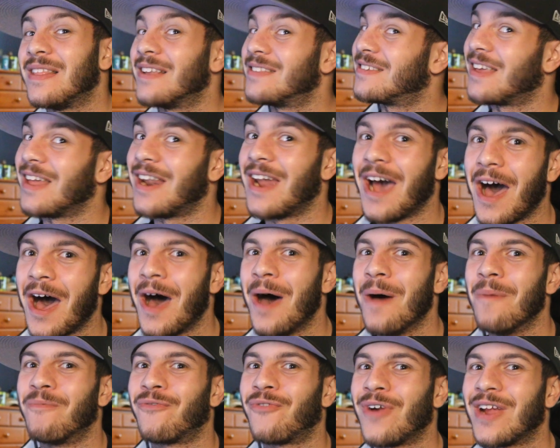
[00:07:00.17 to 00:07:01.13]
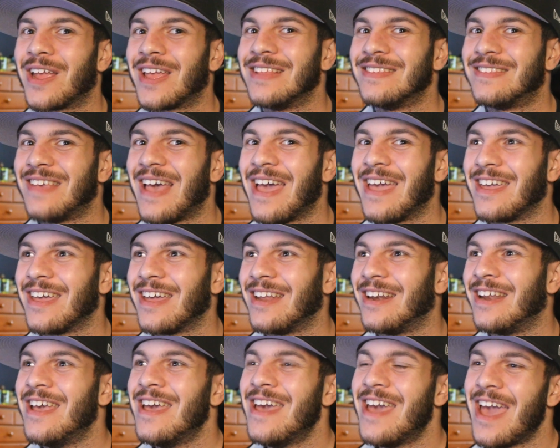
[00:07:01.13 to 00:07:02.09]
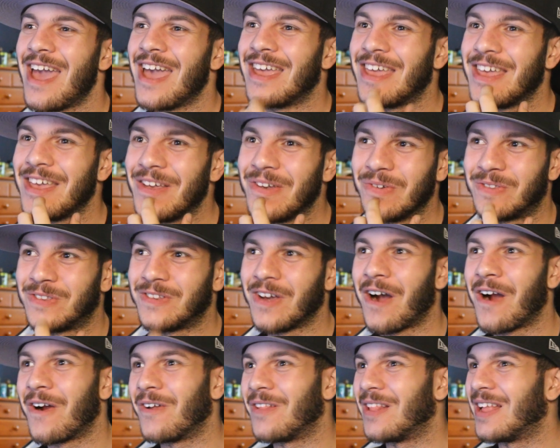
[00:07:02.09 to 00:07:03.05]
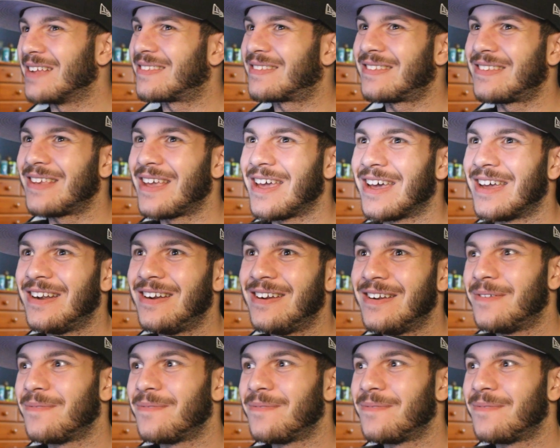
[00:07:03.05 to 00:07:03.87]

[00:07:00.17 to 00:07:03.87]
that's going to up freaking Tengen and Gyutaro. Let's see it.